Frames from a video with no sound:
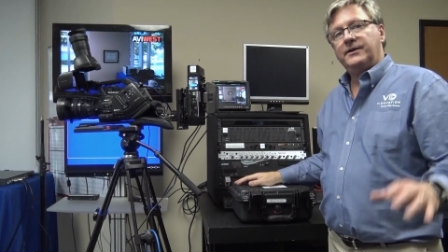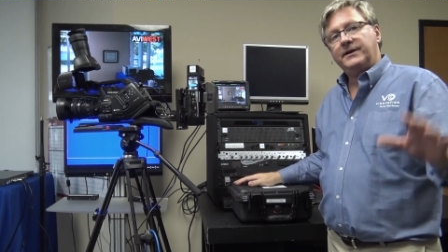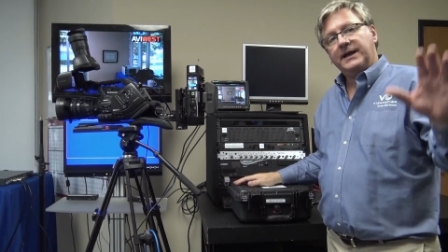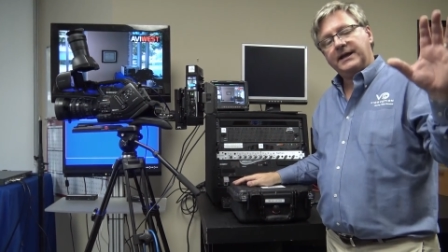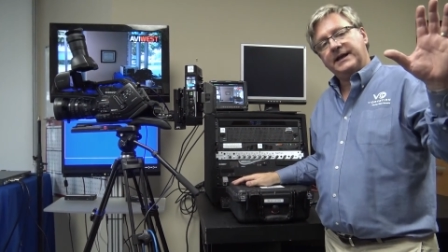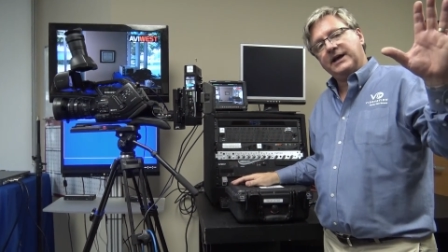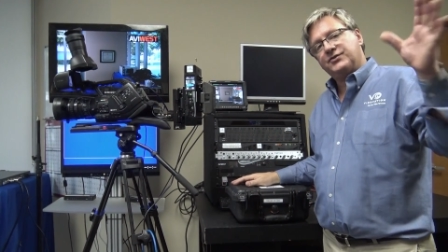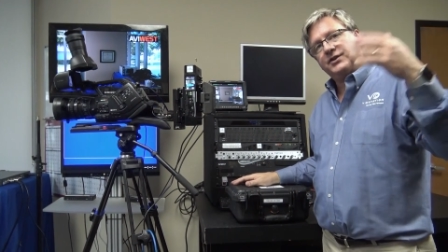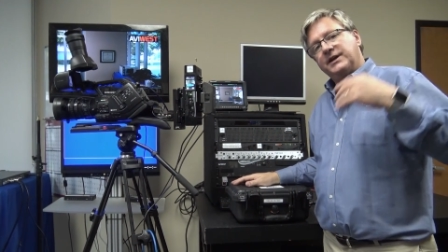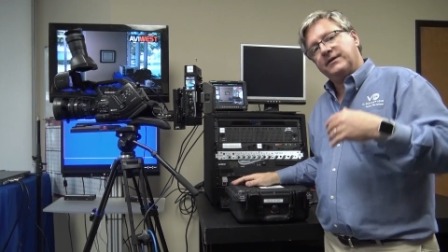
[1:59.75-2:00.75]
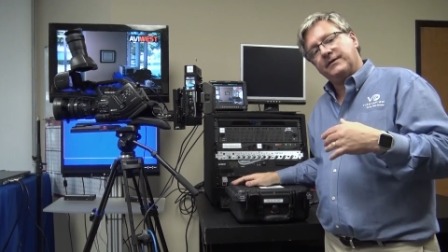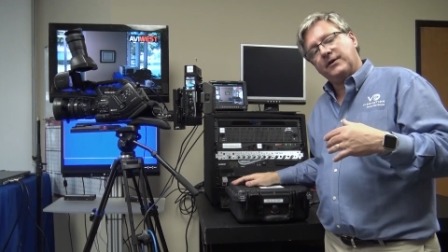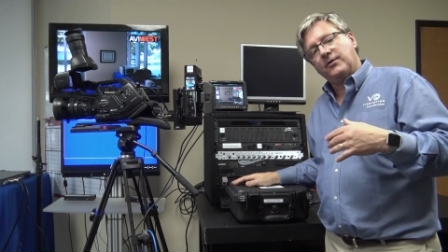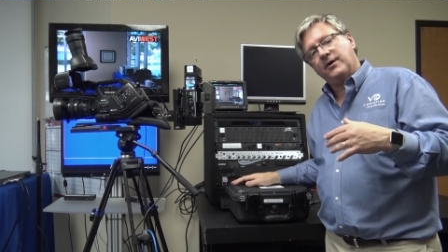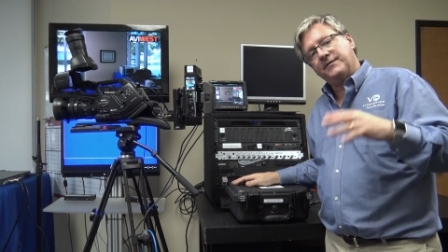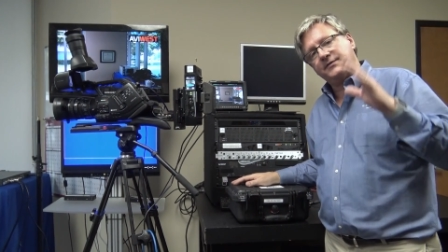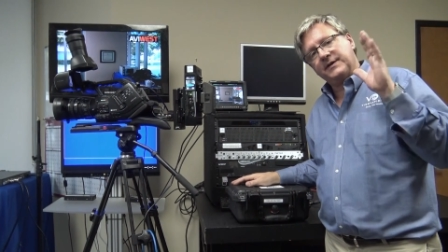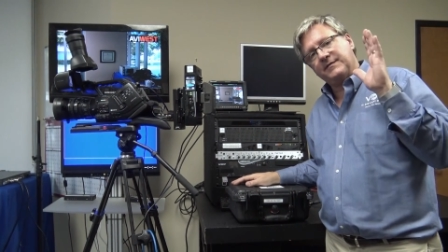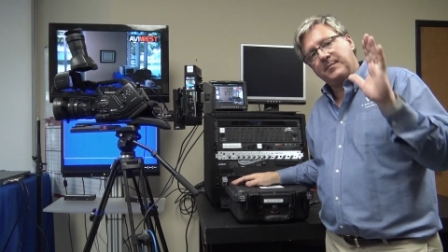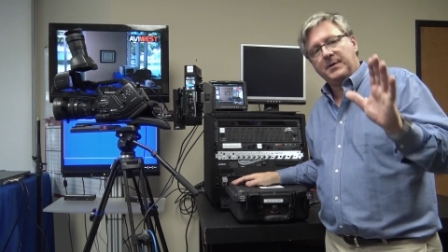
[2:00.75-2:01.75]
internet connection here in our office.
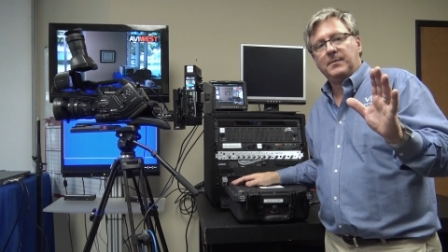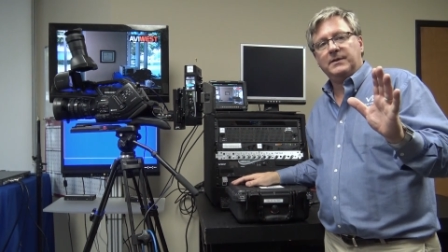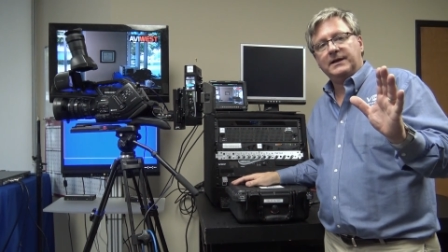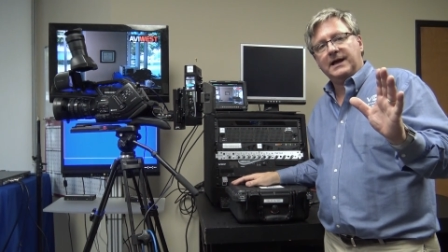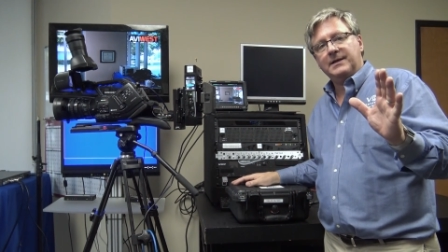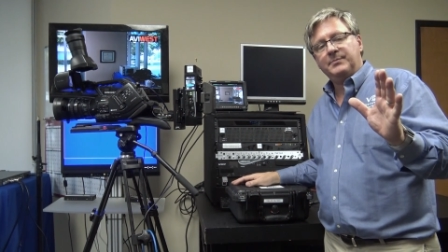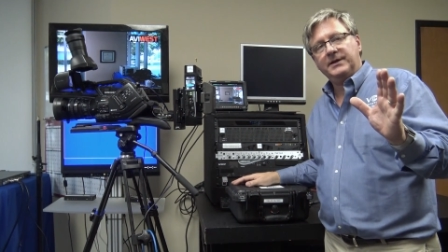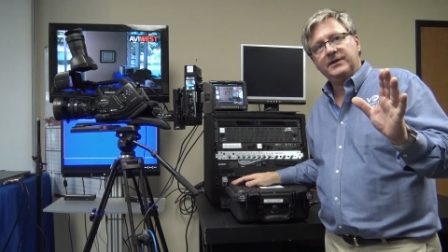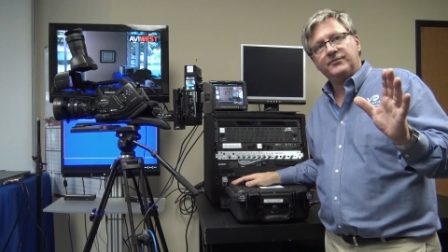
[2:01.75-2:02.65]
We have a public IP